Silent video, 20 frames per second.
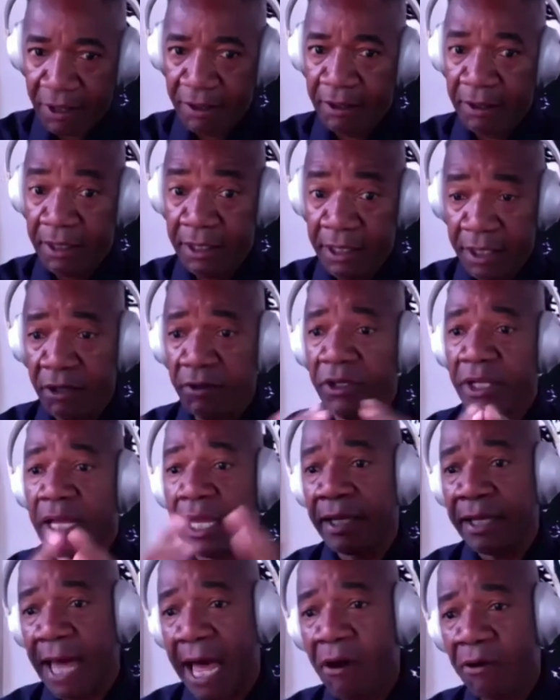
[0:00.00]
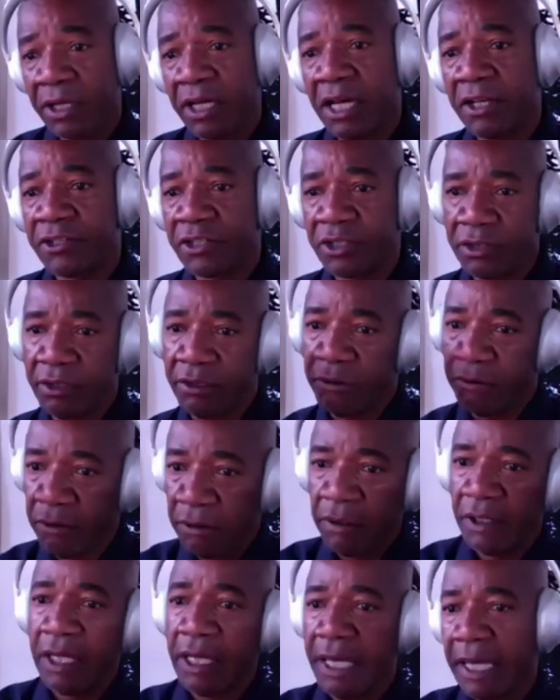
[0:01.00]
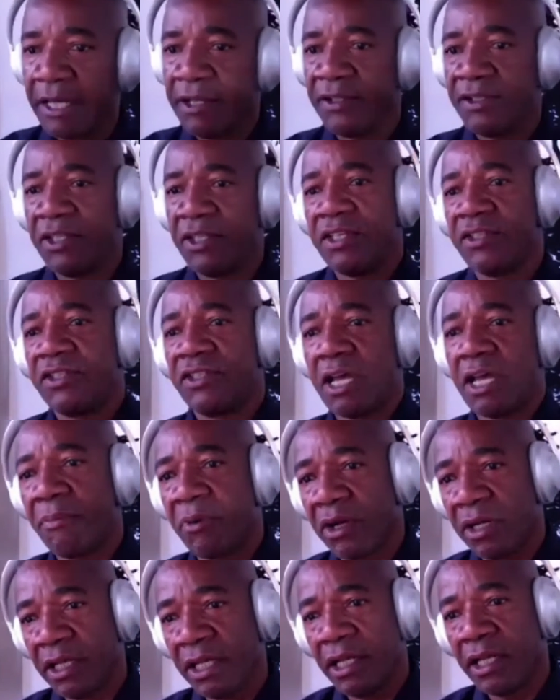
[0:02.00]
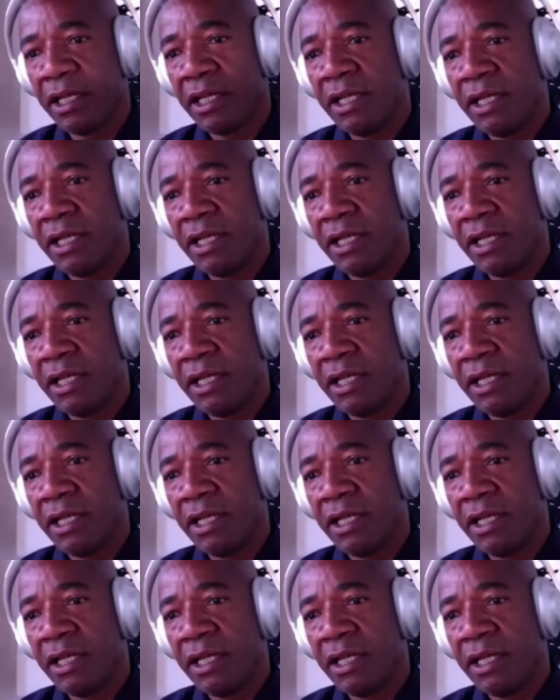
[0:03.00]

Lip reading: literally allowed us to exist separately.